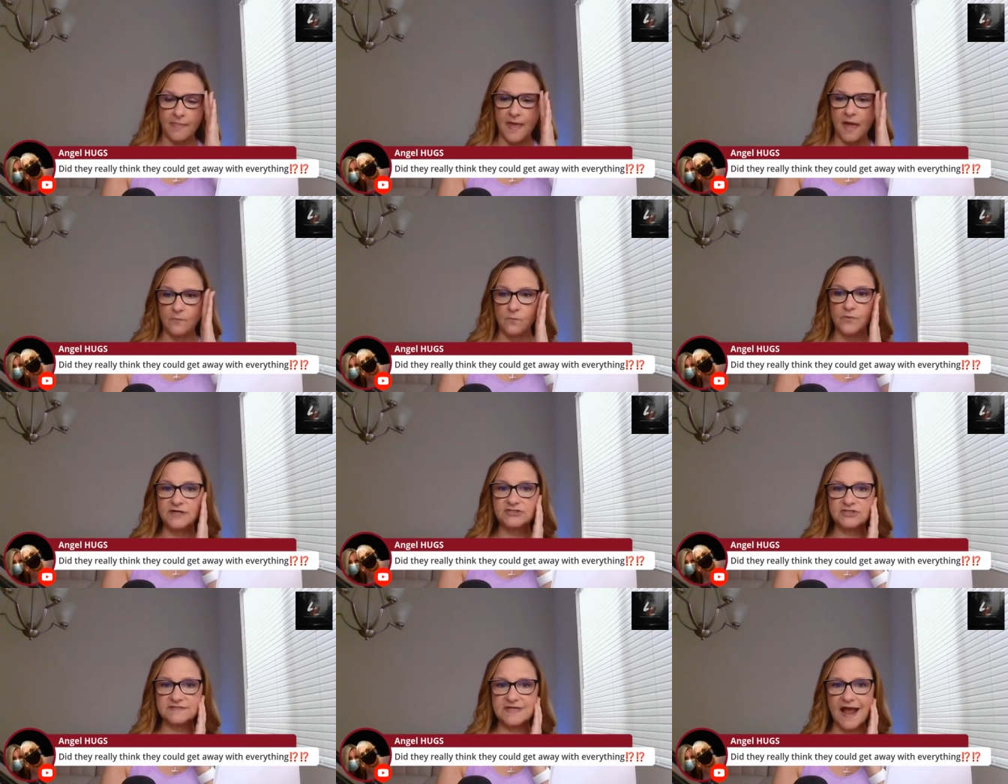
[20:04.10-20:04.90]
And then
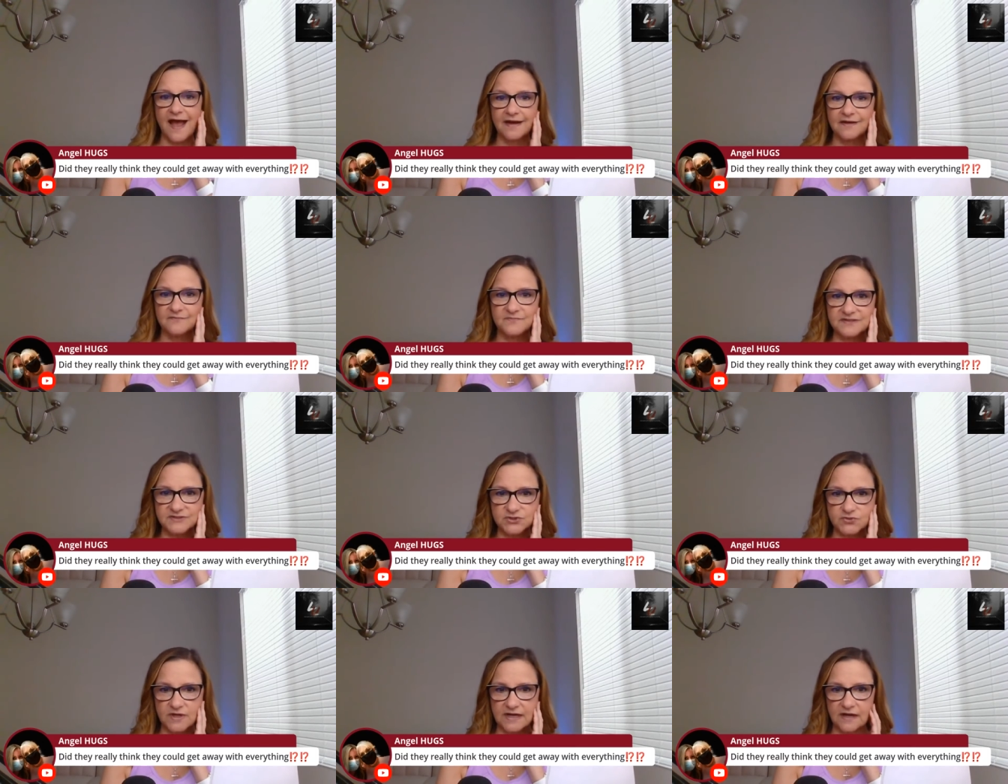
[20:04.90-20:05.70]
we just added
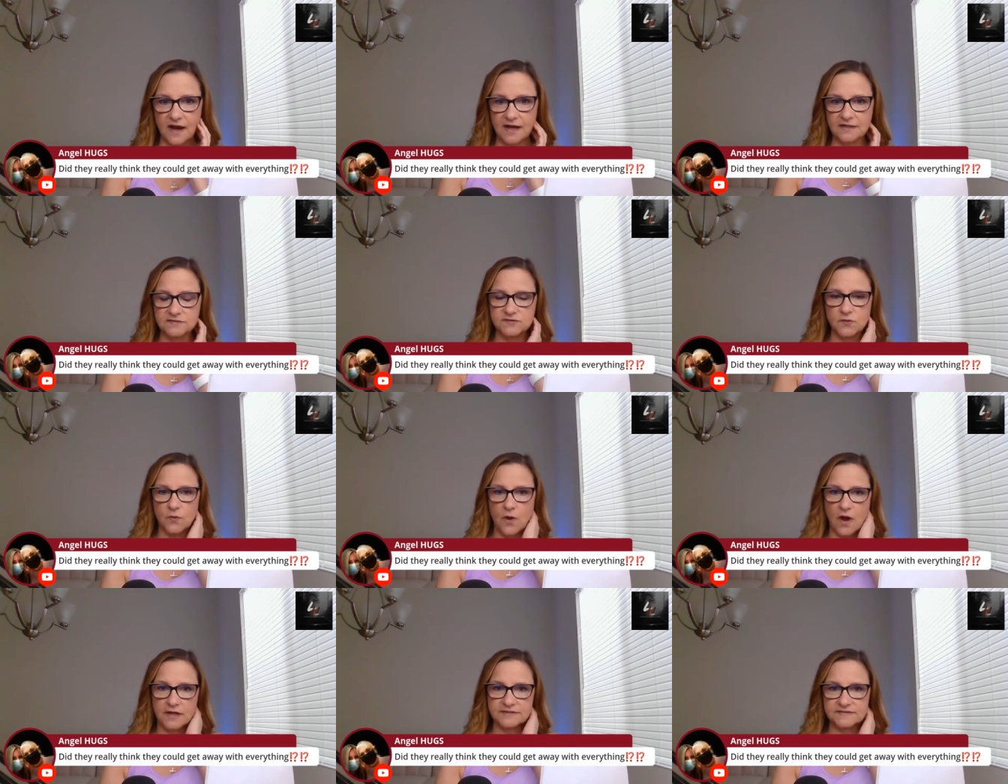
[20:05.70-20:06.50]
mystery night.
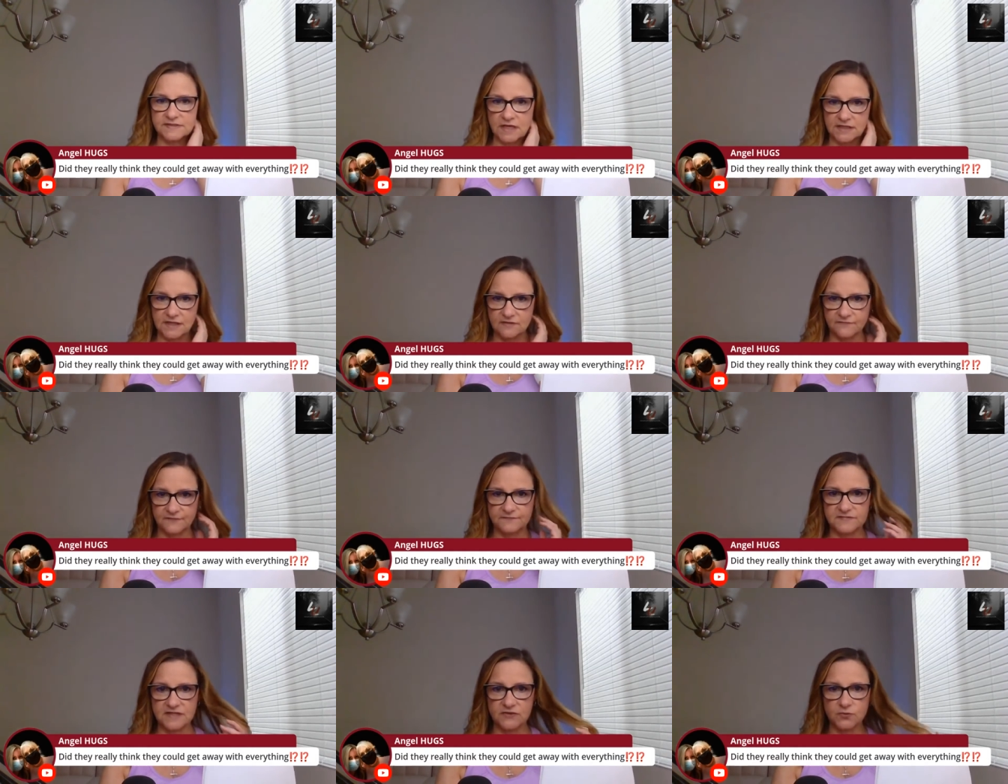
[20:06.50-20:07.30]
So on Sunday, the
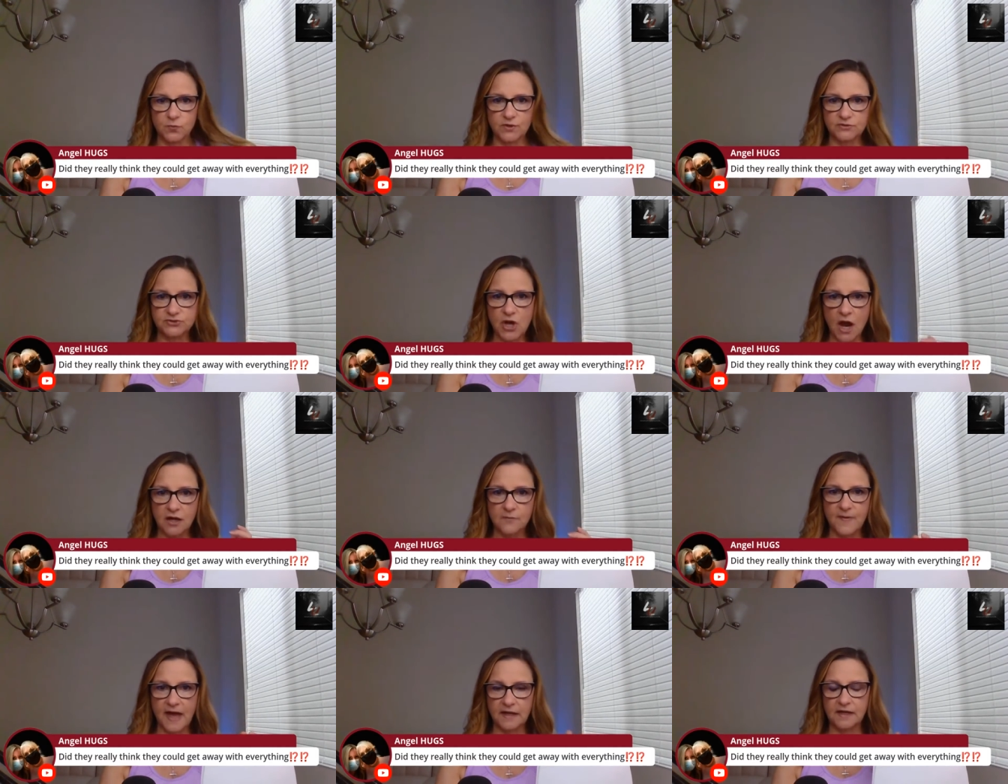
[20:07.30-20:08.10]
15th, we'll
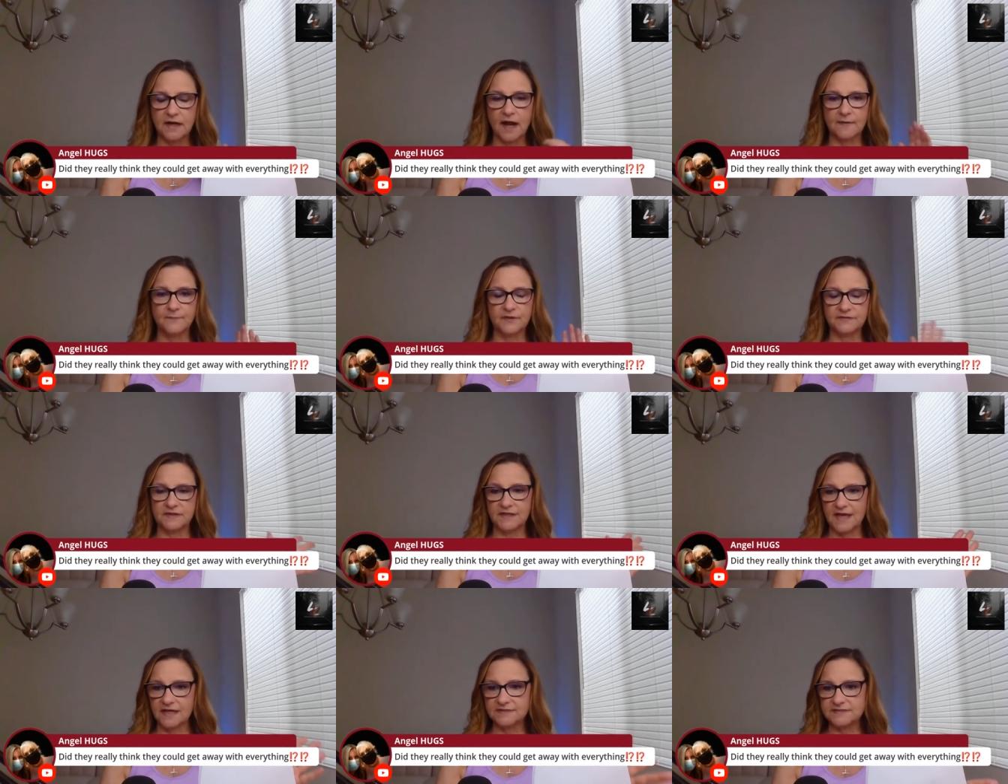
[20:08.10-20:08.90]
talk about it. I
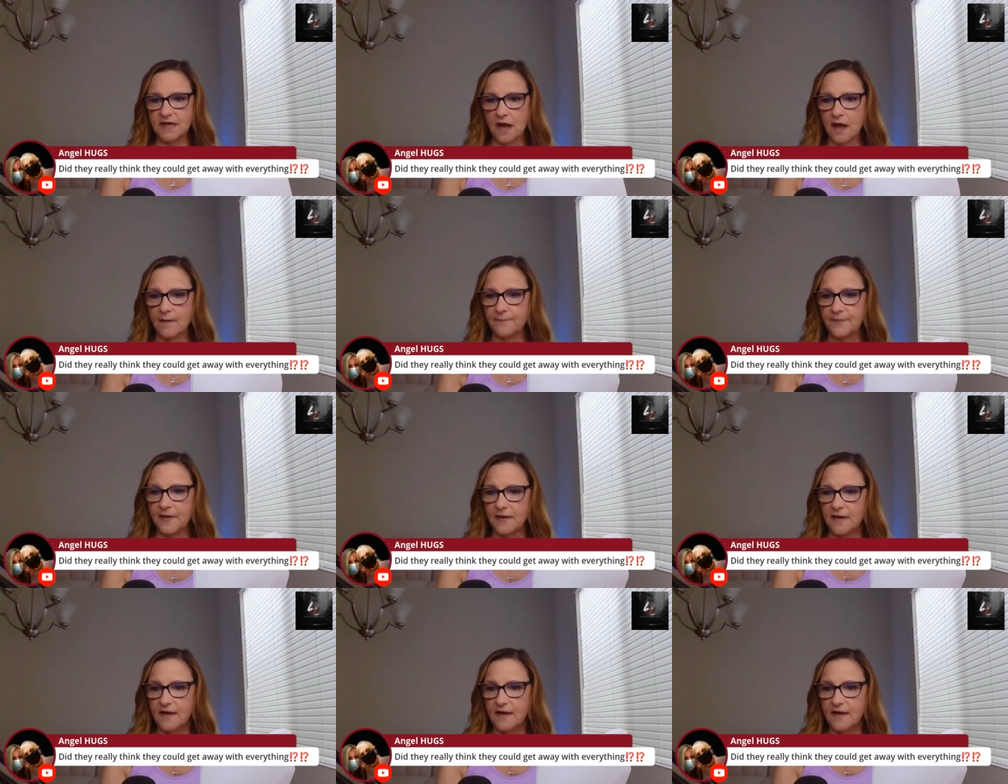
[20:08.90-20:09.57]
put the case up.